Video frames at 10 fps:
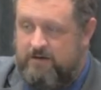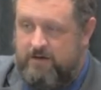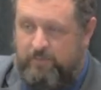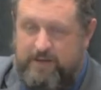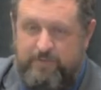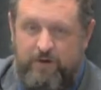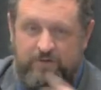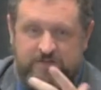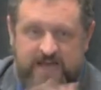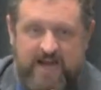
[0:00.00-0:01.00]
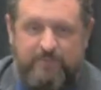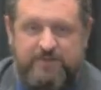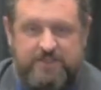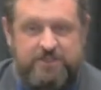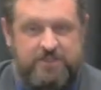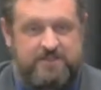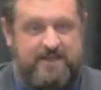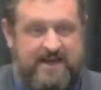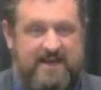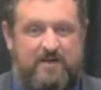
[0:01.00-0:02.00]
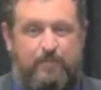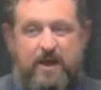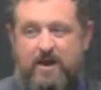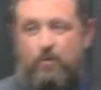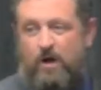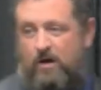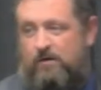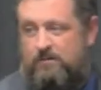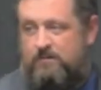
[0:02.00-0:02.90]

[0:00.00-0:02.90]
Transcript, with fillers: You know, people in those kind of positions they get paid well.